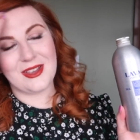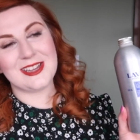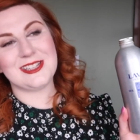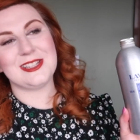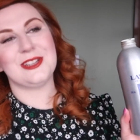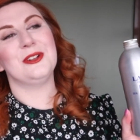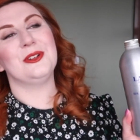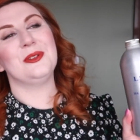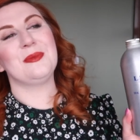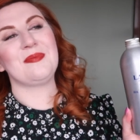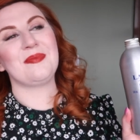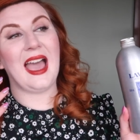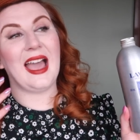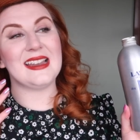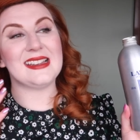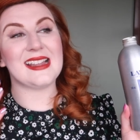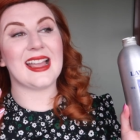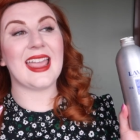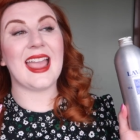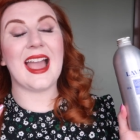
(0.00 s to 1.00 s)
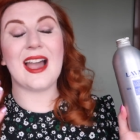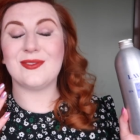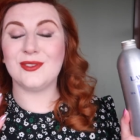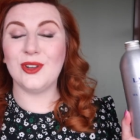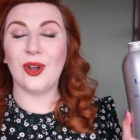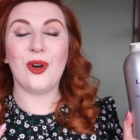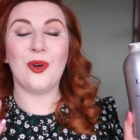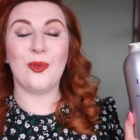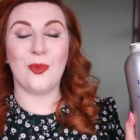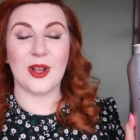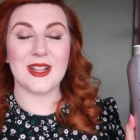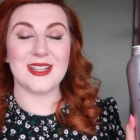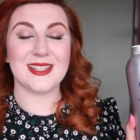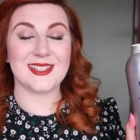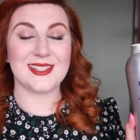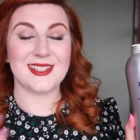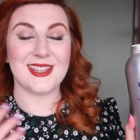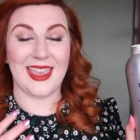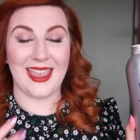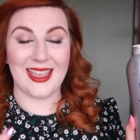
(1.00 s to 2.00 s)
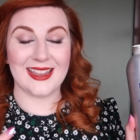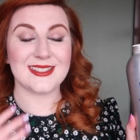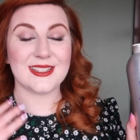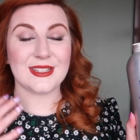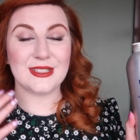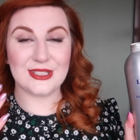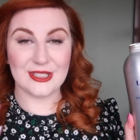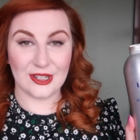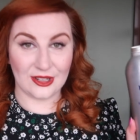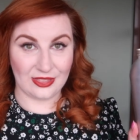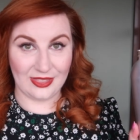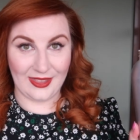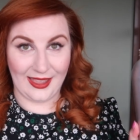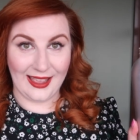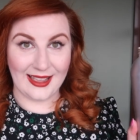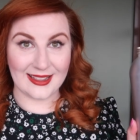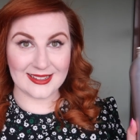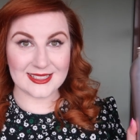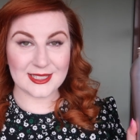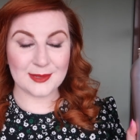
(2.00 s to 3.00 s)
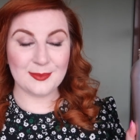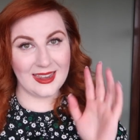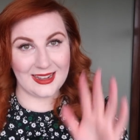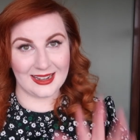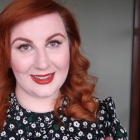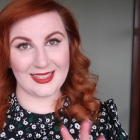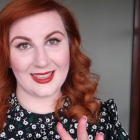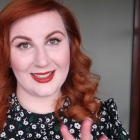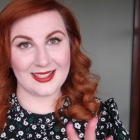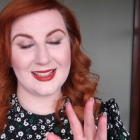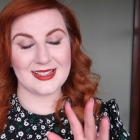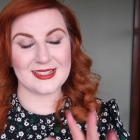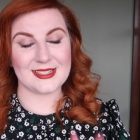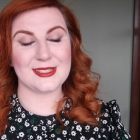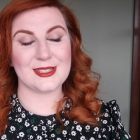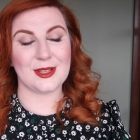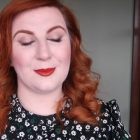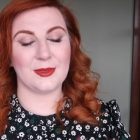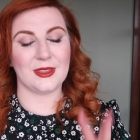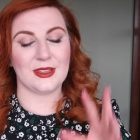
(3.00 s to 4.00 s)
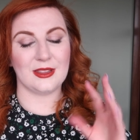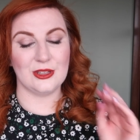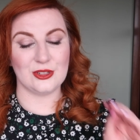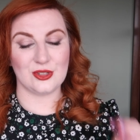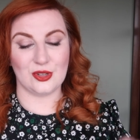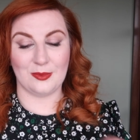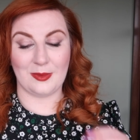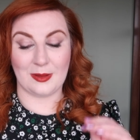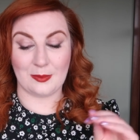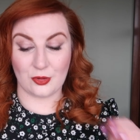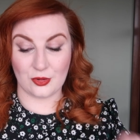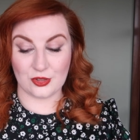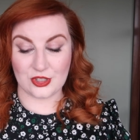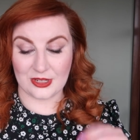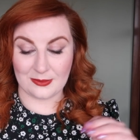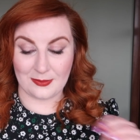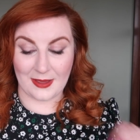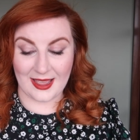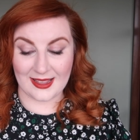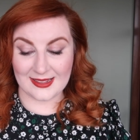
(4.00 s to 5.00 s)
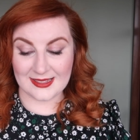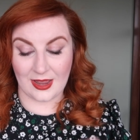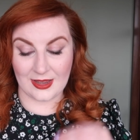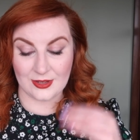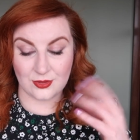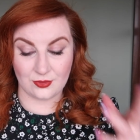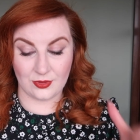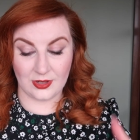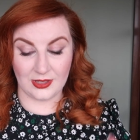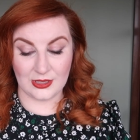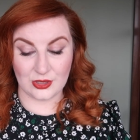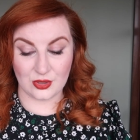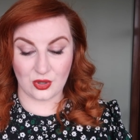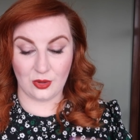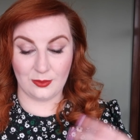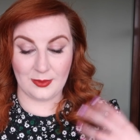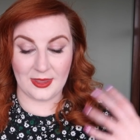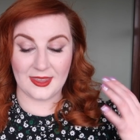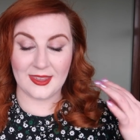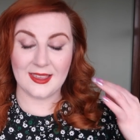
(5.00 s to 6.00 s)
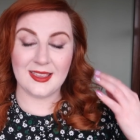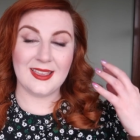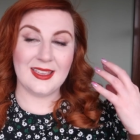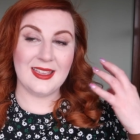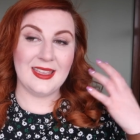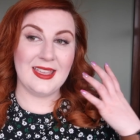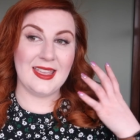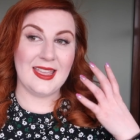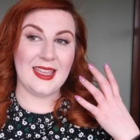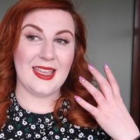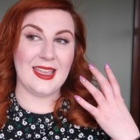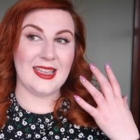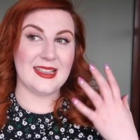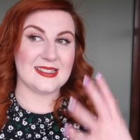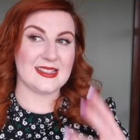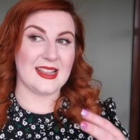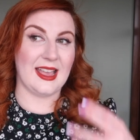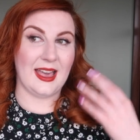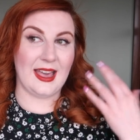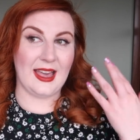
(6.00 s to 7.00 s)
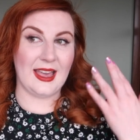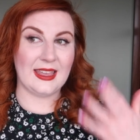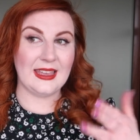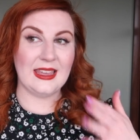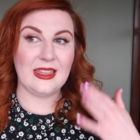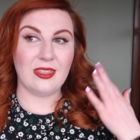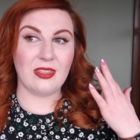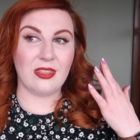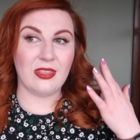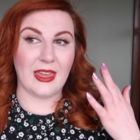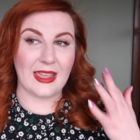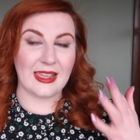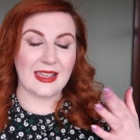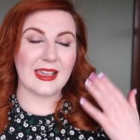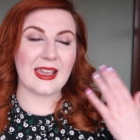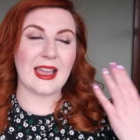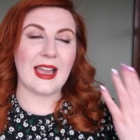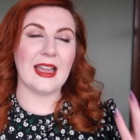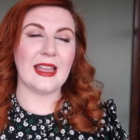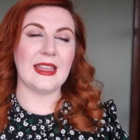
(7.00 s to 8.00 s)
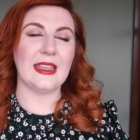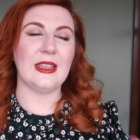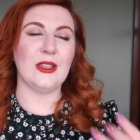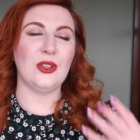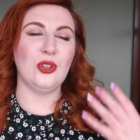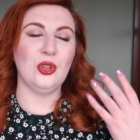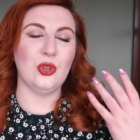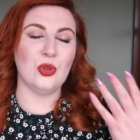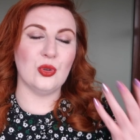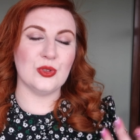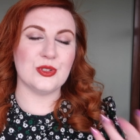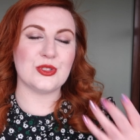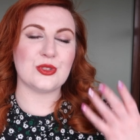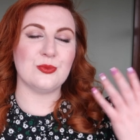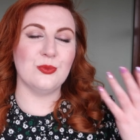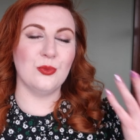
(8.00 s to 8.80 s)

video and I have not once yet done that and I think this is something that doing my project pan has really taught me is that I think I use